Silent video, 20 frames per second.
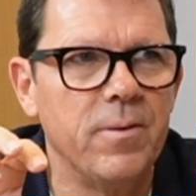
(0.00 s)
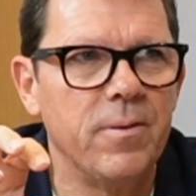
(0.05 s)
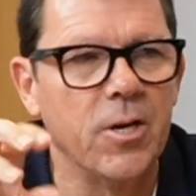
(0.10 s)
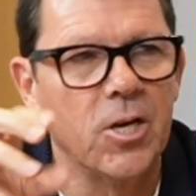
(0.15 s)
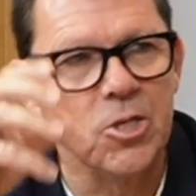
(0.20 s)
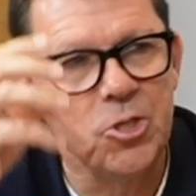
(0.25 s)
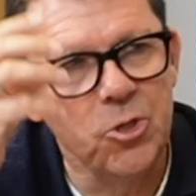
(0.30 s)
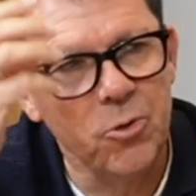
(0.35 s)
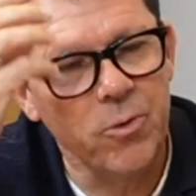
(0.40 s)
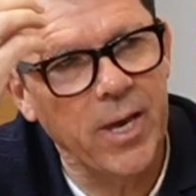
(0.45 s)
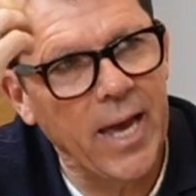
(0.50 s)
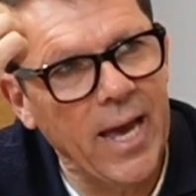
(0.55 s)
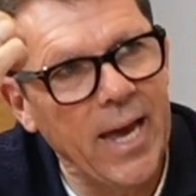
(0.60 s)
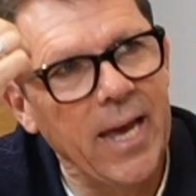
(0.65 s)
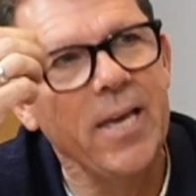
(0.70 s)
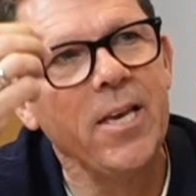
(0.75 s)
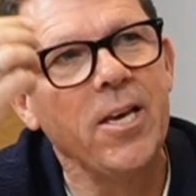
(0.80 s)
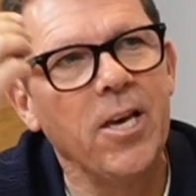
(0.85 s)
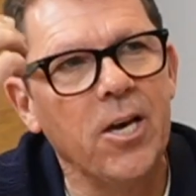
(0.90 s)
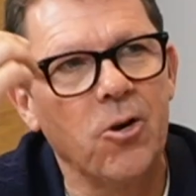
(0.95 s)
because you
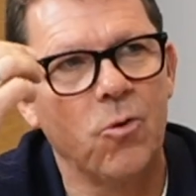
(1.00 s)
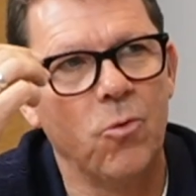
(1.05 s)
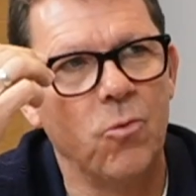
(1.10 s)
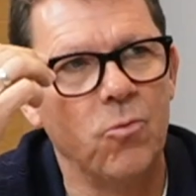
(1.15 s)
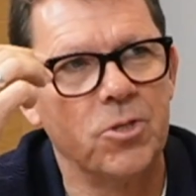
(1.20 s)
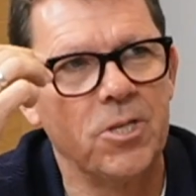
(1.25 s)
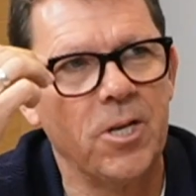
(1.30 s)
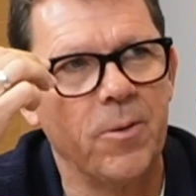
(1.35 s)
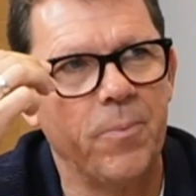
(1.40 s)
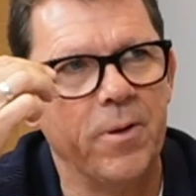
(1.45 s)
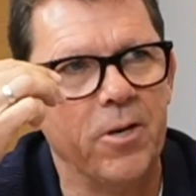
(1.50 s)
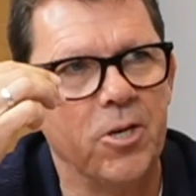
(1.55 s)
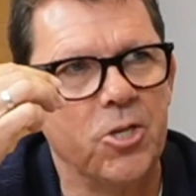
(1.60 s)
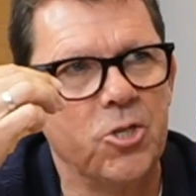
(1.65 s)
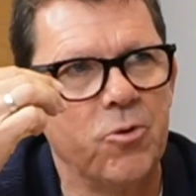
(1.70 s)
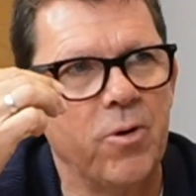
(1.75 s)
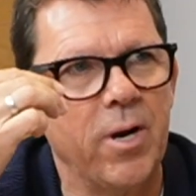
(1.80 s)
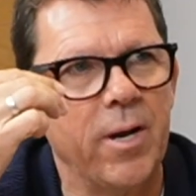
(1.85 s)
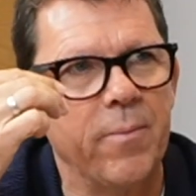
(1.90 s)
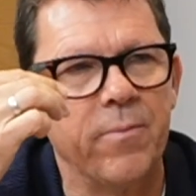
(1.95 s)
can get caught up in a
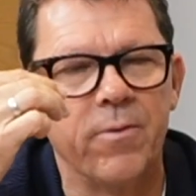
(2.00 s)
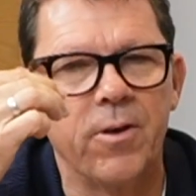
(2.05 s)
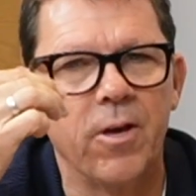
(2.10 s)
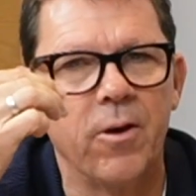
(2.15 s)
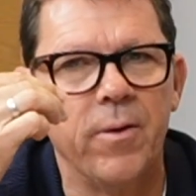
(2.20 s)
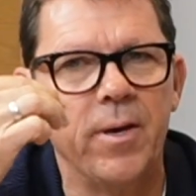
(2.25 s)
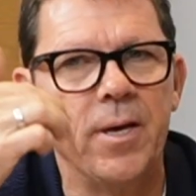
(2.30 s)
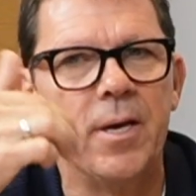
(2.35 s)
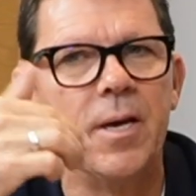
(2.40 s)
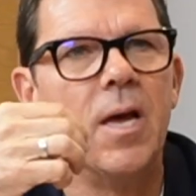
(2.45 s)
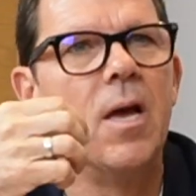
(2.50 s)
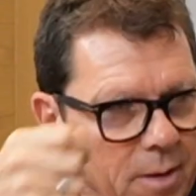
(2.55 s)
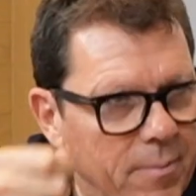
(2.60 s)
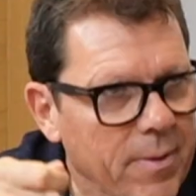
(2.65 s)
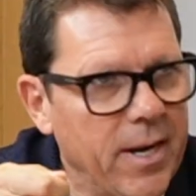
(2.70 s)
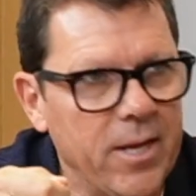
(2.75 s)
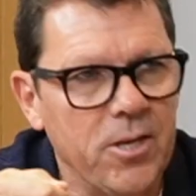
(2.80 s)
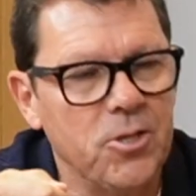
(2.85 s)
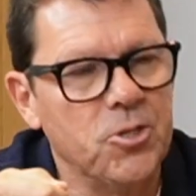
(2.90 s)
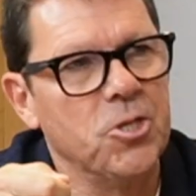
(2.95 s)
trap going, I'm
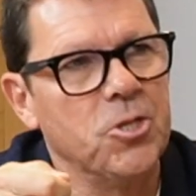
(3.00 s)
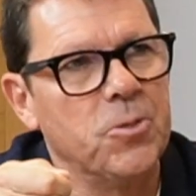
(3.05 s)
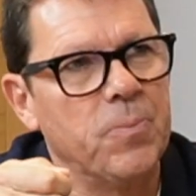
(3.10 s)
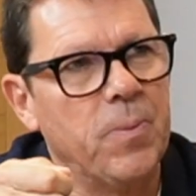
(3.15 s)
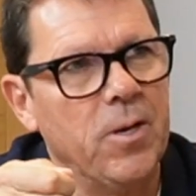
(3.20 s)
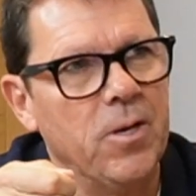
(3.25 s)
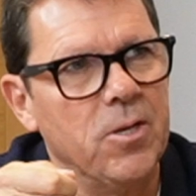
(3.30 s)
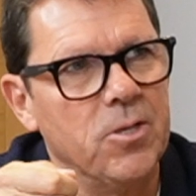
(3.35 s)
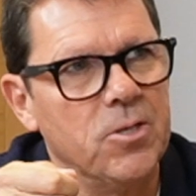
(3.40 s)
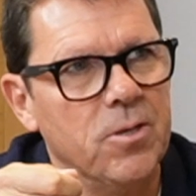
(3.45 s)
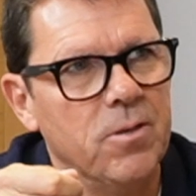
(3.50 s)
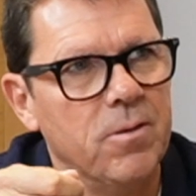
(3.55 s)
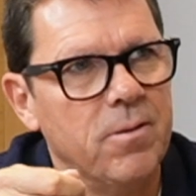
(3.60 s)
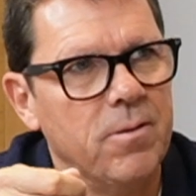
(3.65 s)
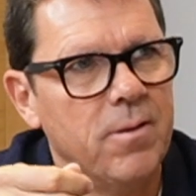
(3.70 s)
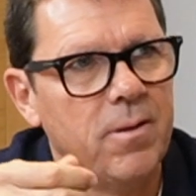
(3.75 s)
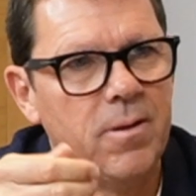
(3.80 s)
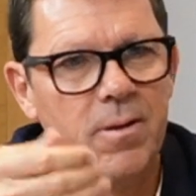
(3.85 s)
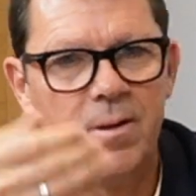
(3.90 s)
an anxious person.